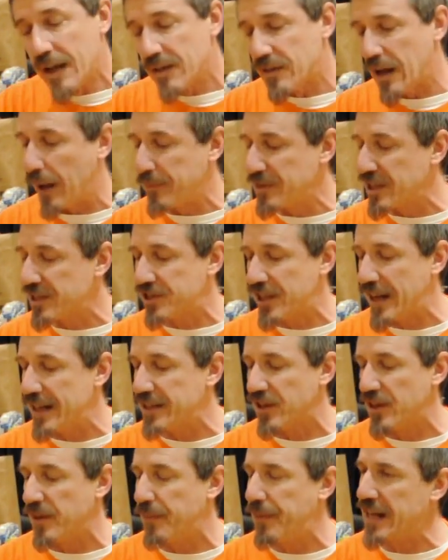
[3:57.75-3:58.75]
Now I'm just
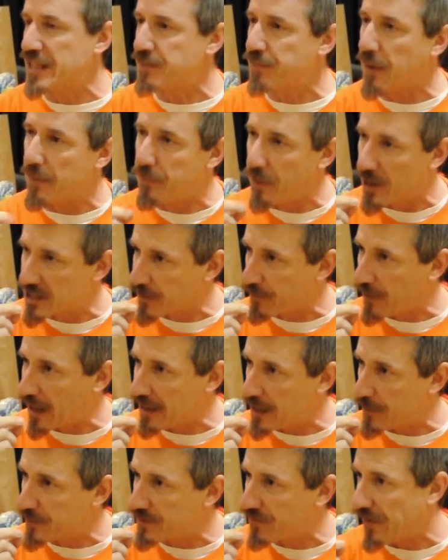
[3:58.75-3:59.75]
changing the pitch by buzzing my
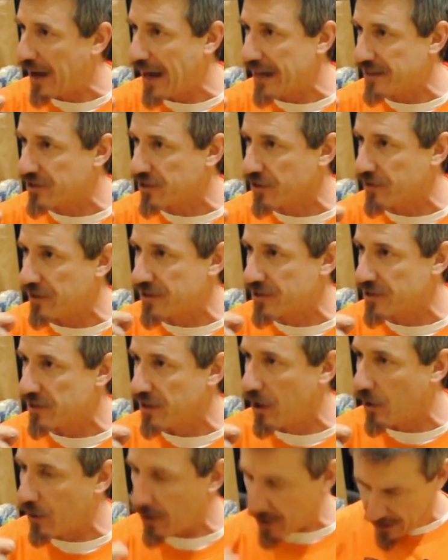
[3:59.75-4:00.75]
lips faster and
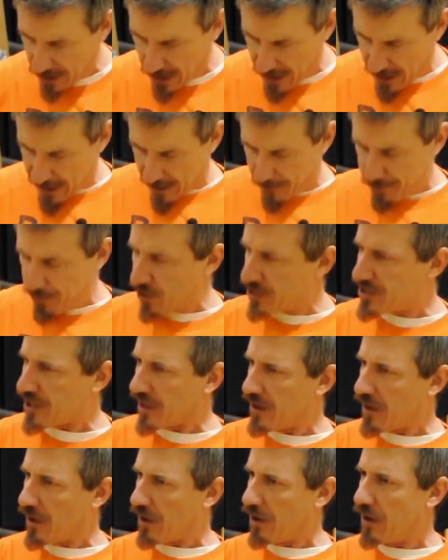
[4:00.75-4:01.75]
slower and pushing
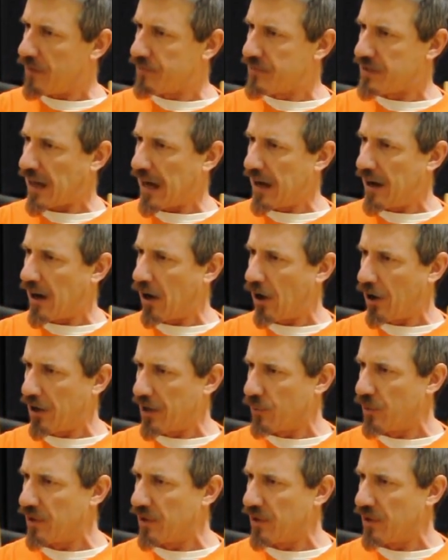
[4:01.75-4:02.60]
a little harder